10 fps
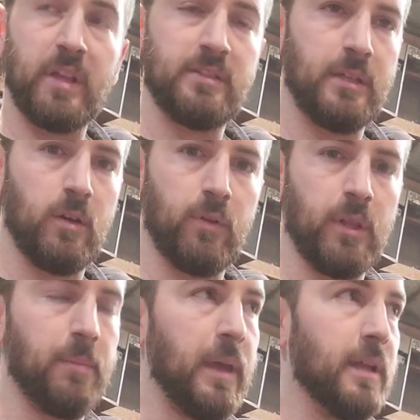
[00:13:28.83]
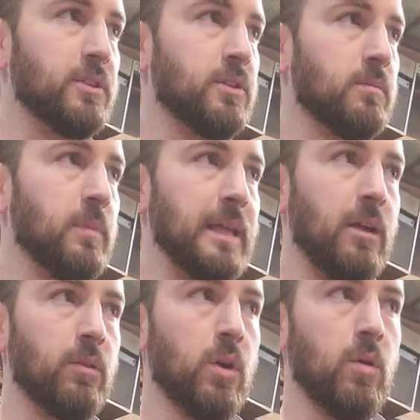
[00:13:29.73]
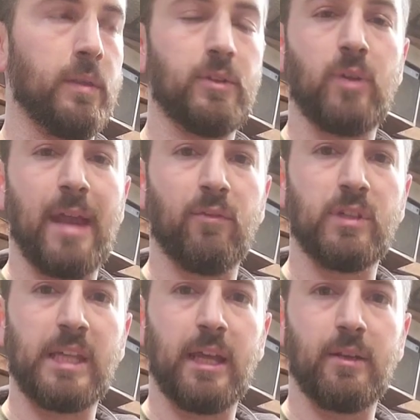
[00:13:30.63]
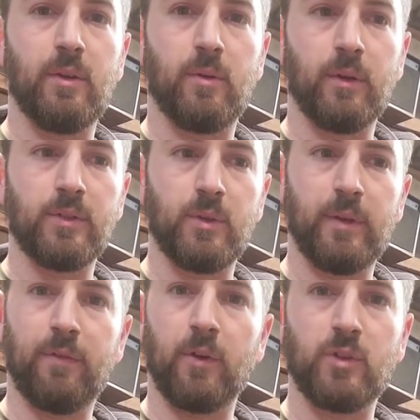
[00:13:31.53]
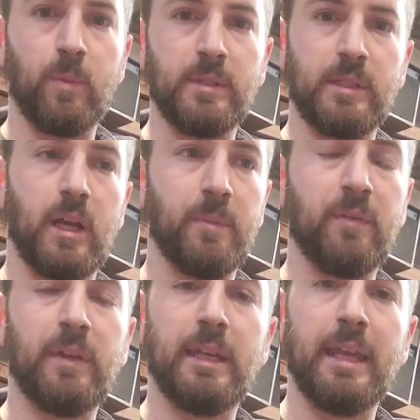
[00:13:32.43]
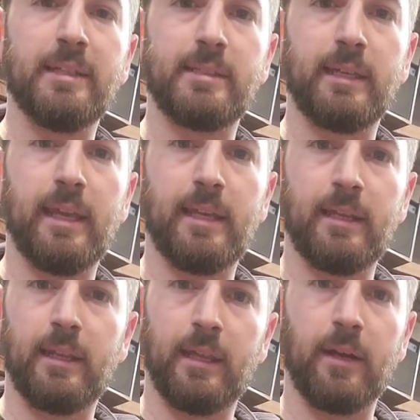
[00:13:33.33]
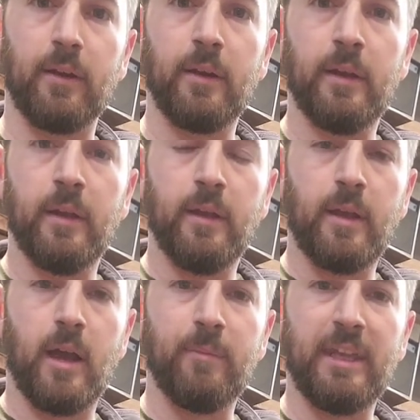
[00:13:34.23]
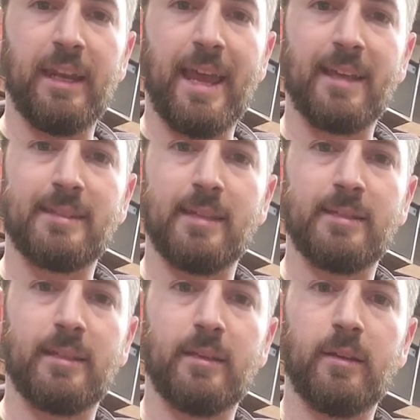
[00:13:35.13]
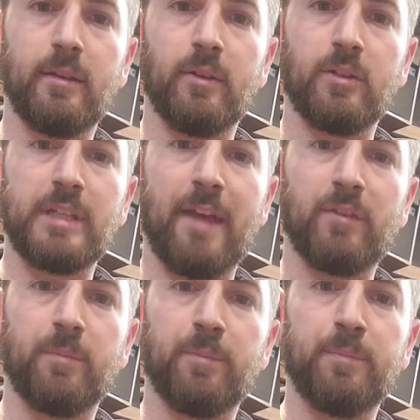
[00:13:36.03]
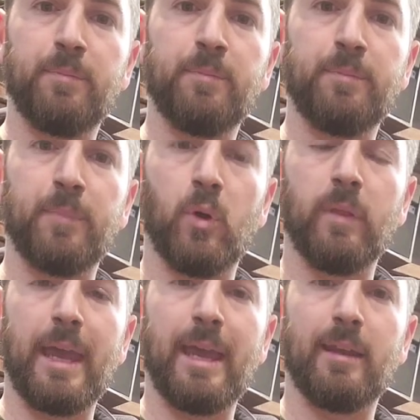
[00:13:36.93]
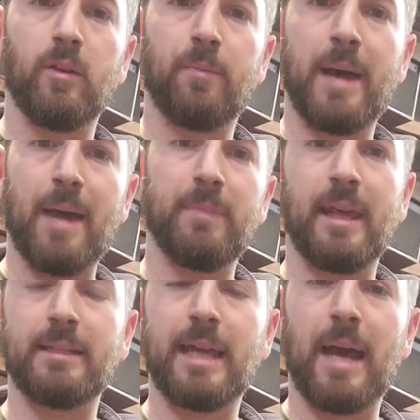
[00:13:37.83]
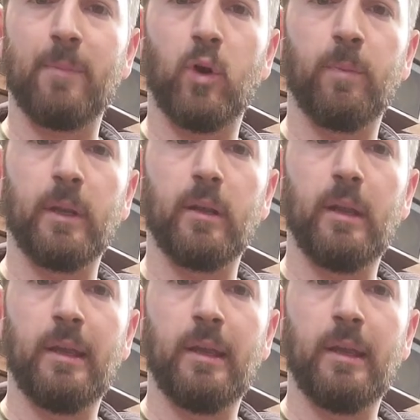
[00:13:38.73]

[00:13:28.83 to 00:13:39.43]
Sitting over on the bench, but that'll go on the driver's side door, so when he first opens it up, if he needs to get into there, he can access it. He'll just have to pull that and it'll pop that top open,